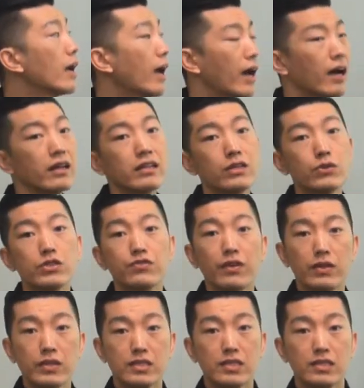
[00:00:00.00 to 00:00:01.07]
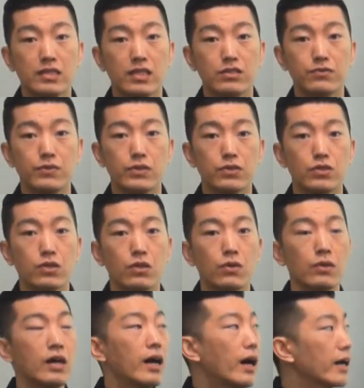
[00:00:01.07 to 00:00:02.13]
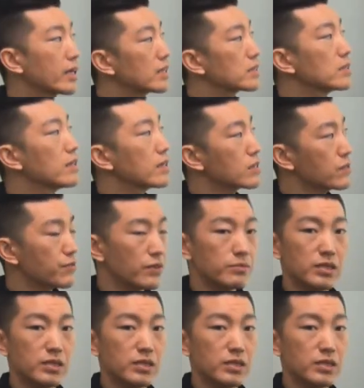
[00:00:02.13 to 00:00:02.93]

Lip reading: and he was very successful. So I guess the lesson from